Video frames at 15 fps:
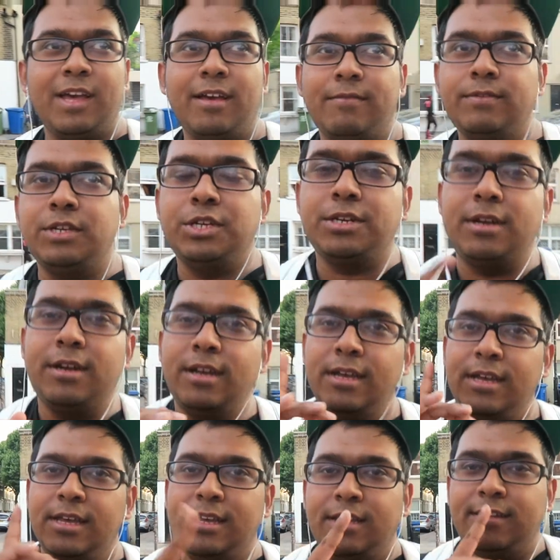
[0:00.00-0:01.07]
Time Visioner.
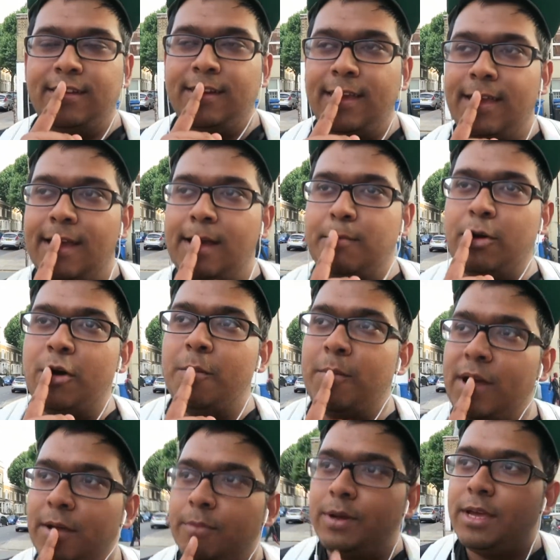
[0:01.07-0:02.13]
Today I'm on
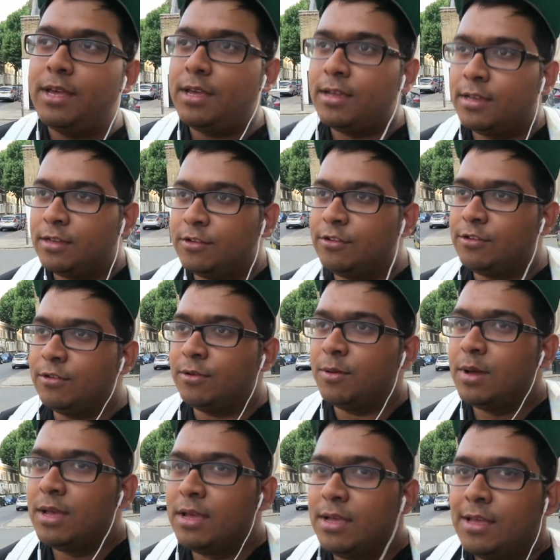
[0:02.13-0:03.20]
my way to
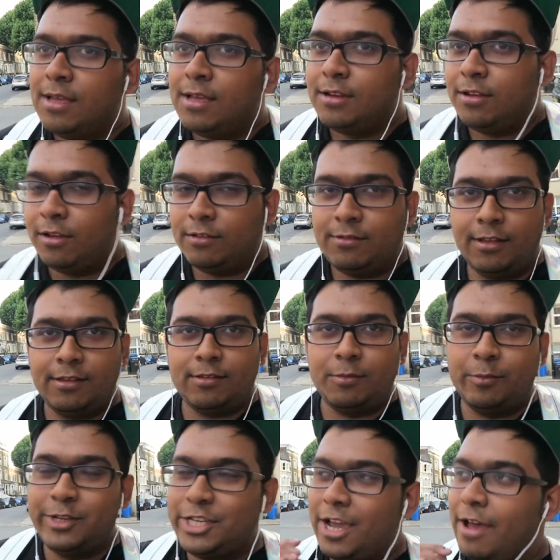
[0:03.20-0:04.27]
dance
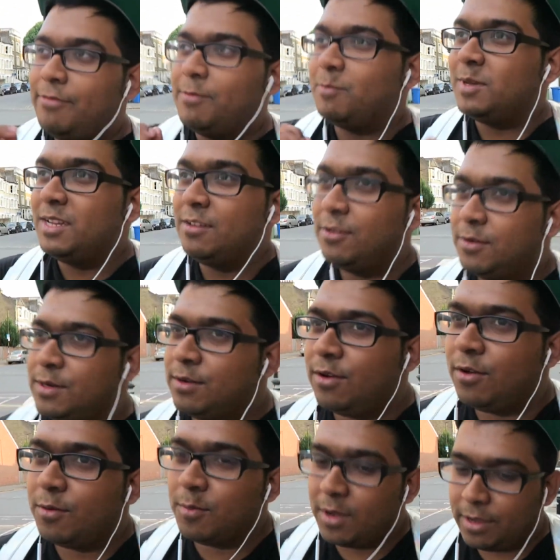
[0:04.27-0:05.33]
lesson, which I haven't been to in a
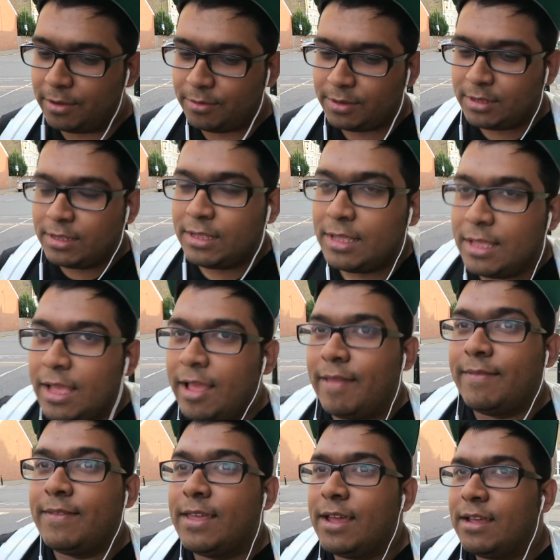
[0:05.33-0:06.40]
long while,
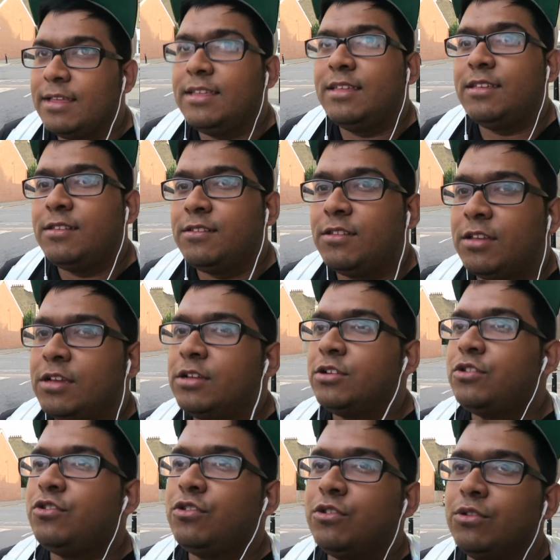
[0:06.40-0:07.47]
and that is
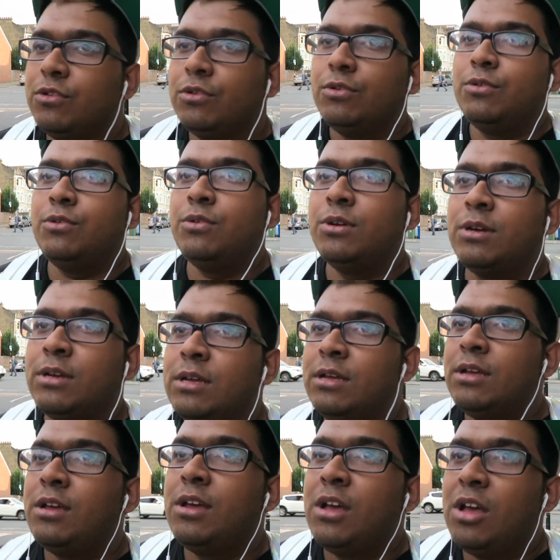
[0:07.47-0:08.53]
to
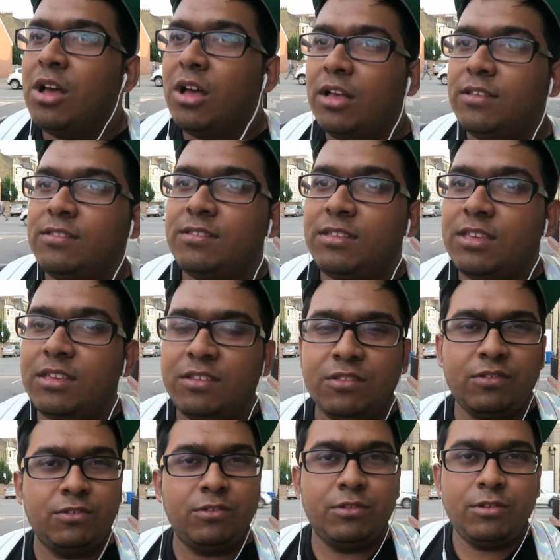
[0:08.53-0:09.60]
Husky
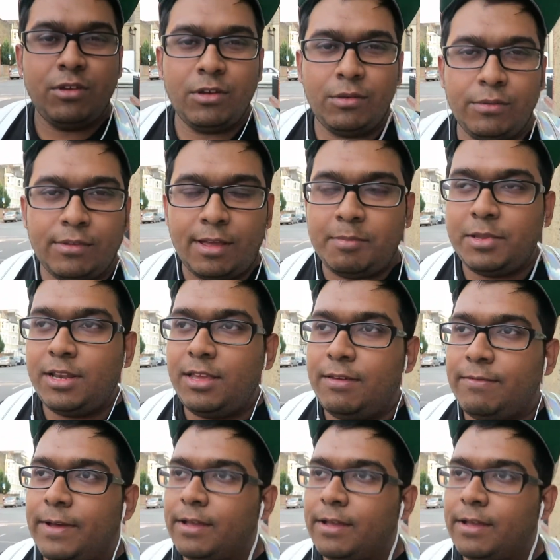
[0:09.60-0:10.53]
Studios, I believe.